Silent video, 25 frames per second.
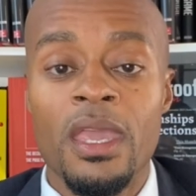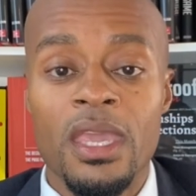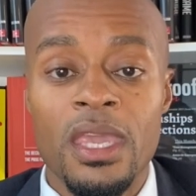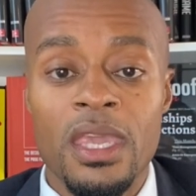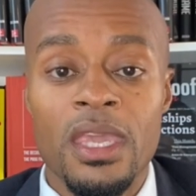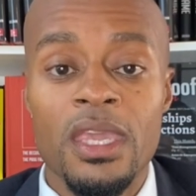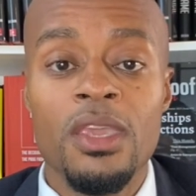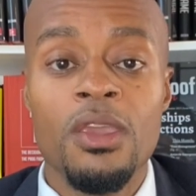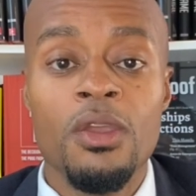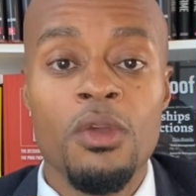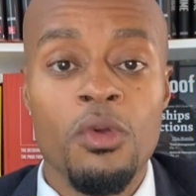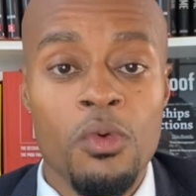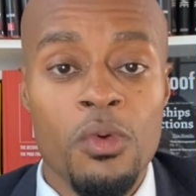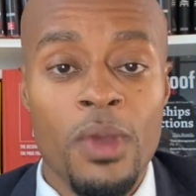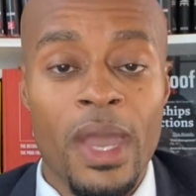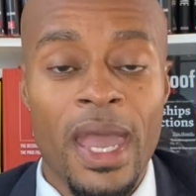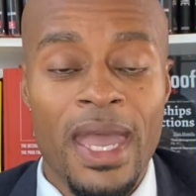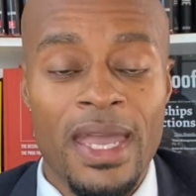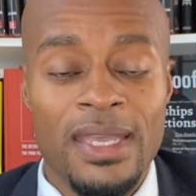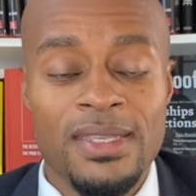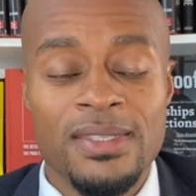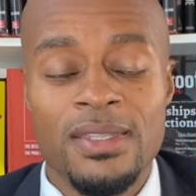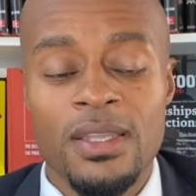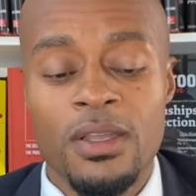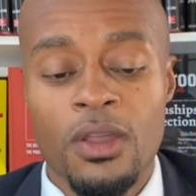He who
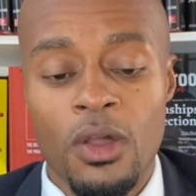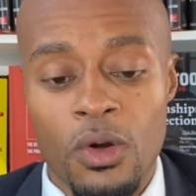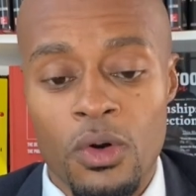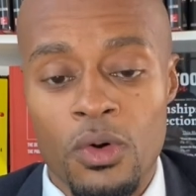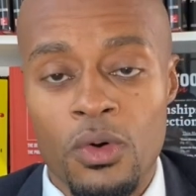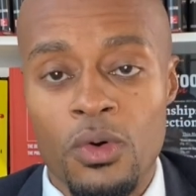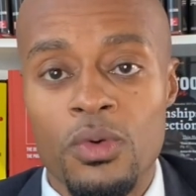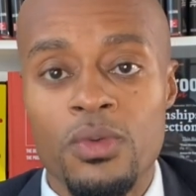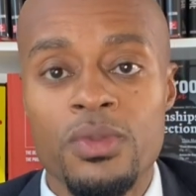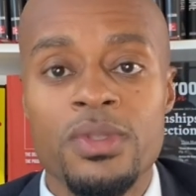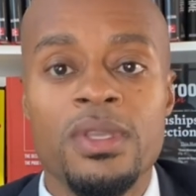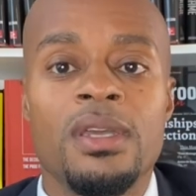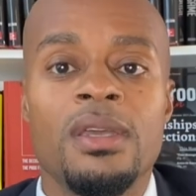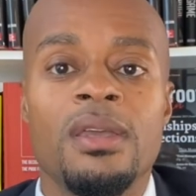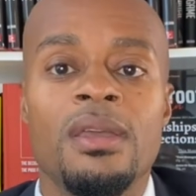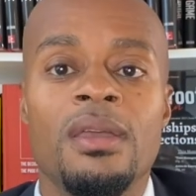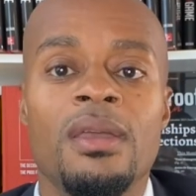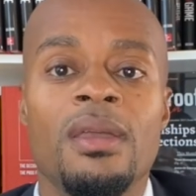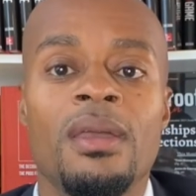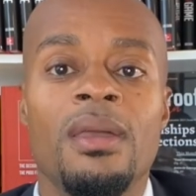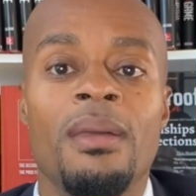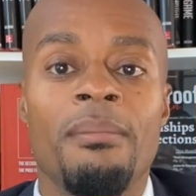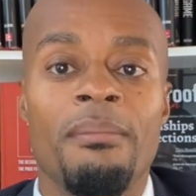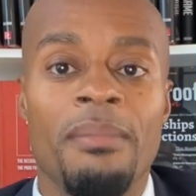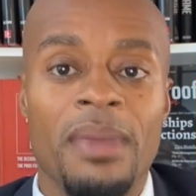has the gold
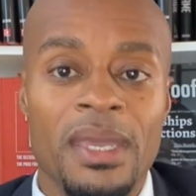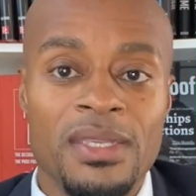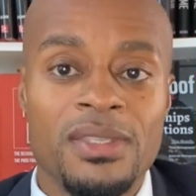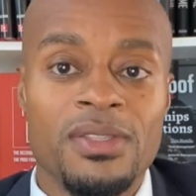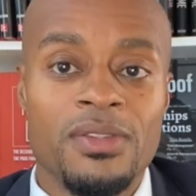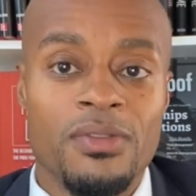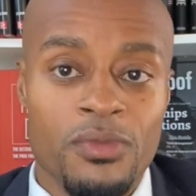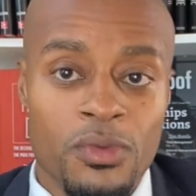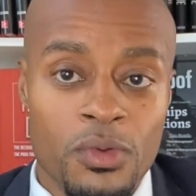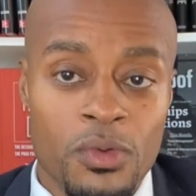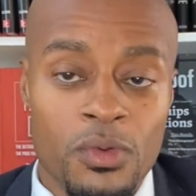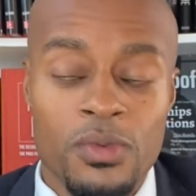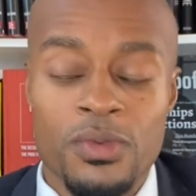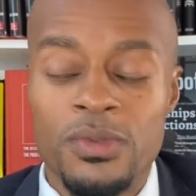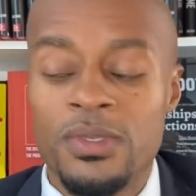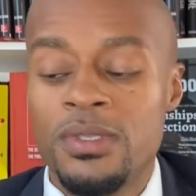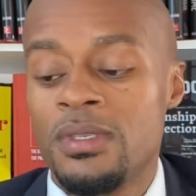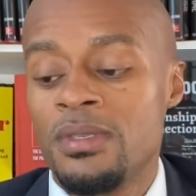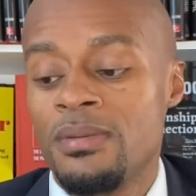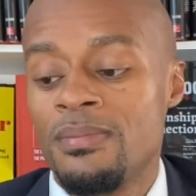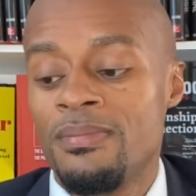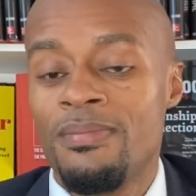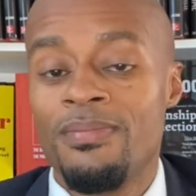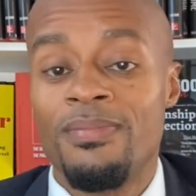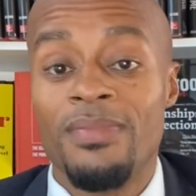makes the
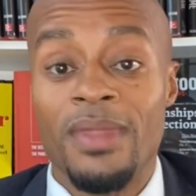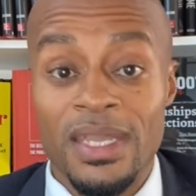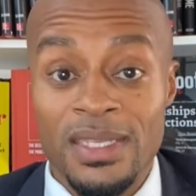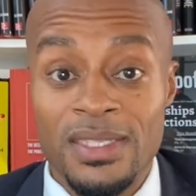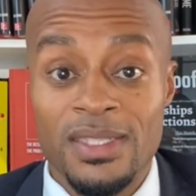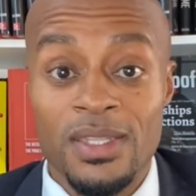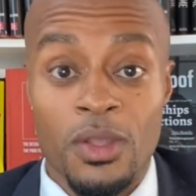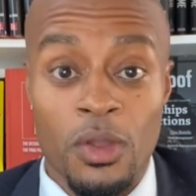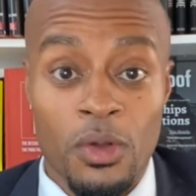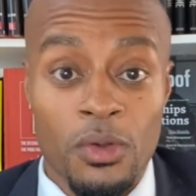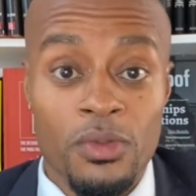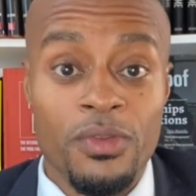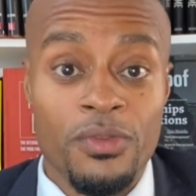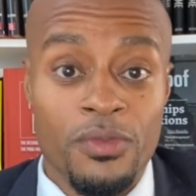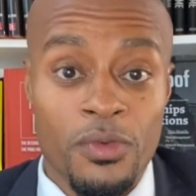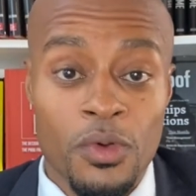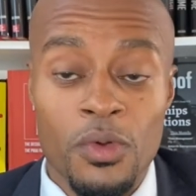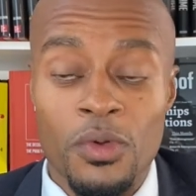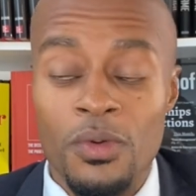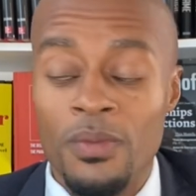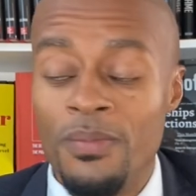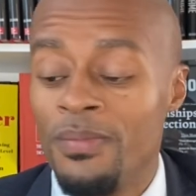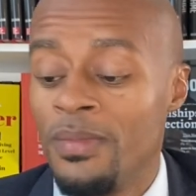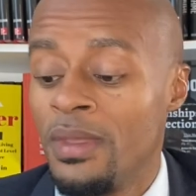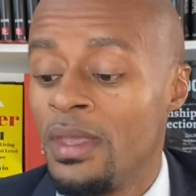rules. That's the golden
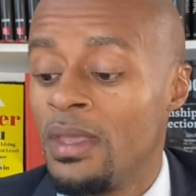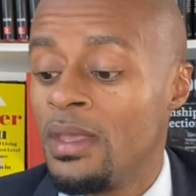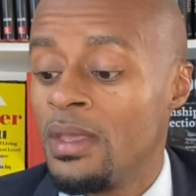rule.